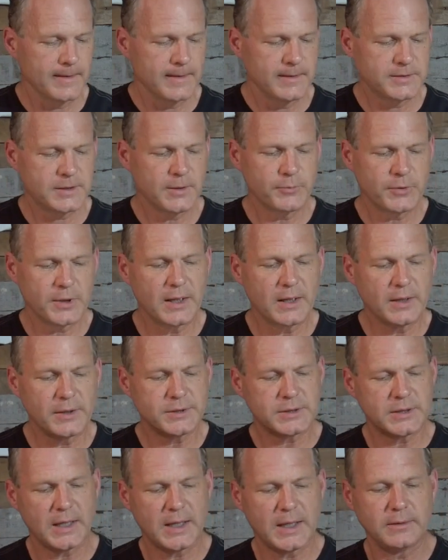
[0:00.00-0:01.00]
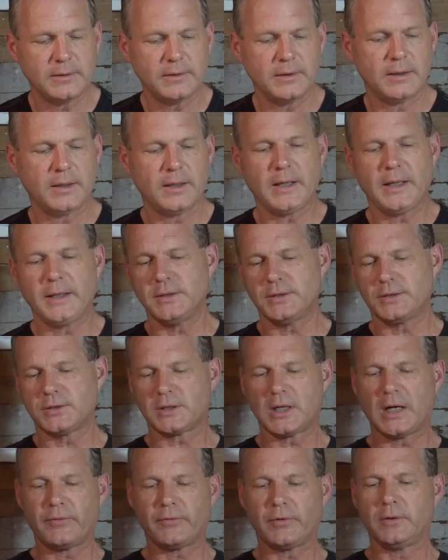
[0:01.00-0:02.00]
Something else that I
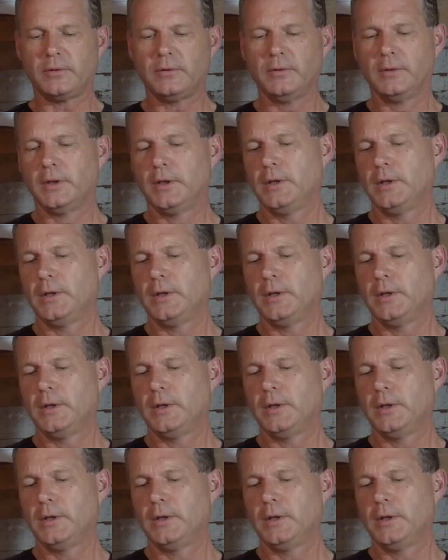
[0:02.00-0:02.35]
discovered